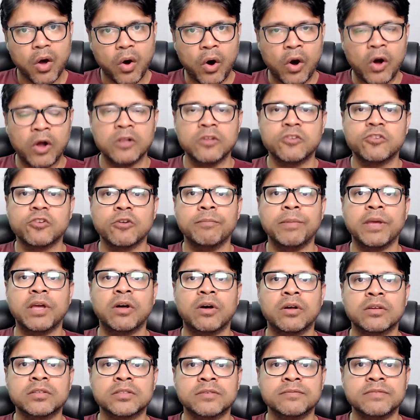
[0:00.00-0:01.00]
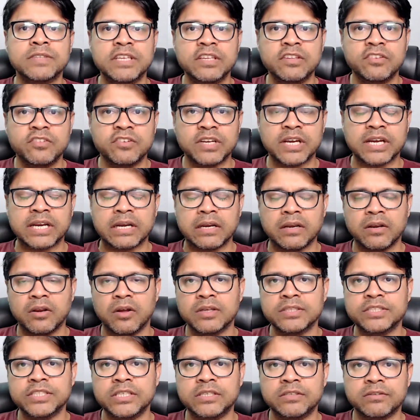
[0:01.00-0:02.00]
Also, because of these
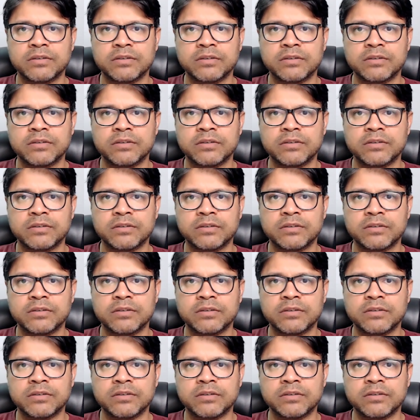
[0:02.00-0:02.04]
technology